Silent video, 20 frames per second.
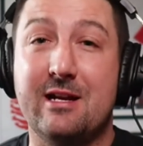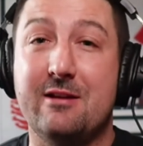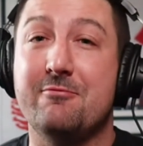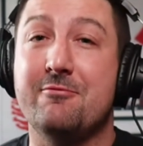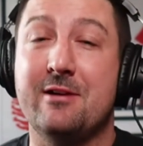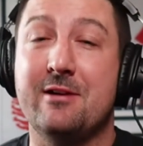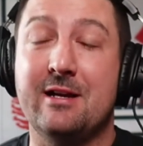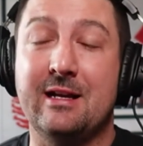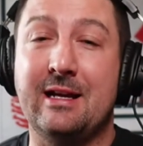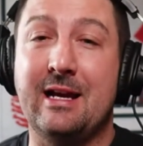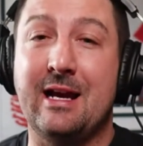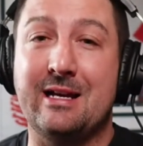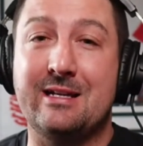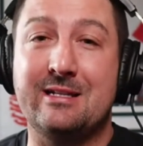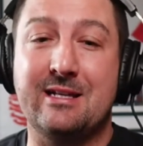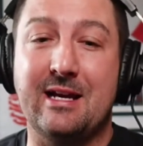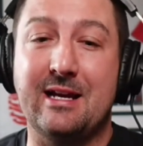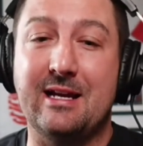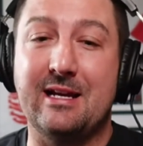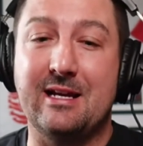really
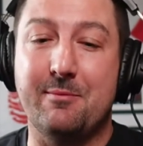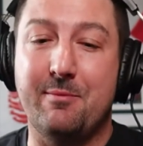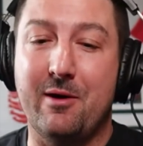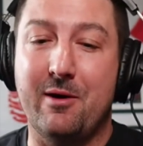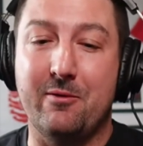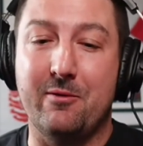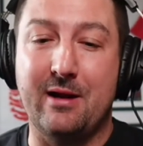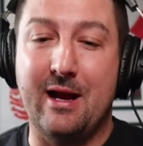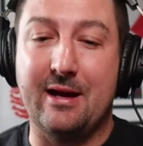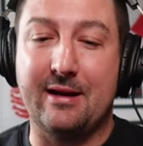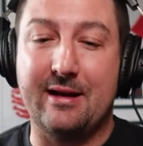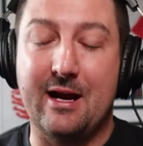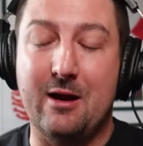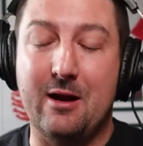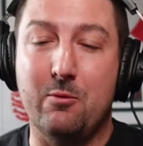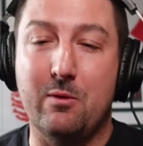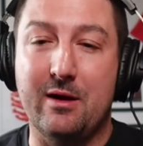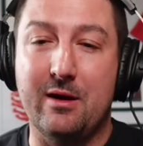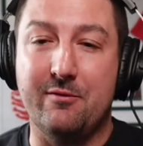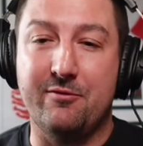excited about, and I can't
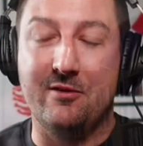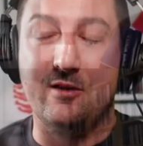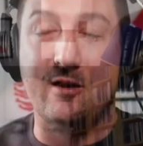wait for it.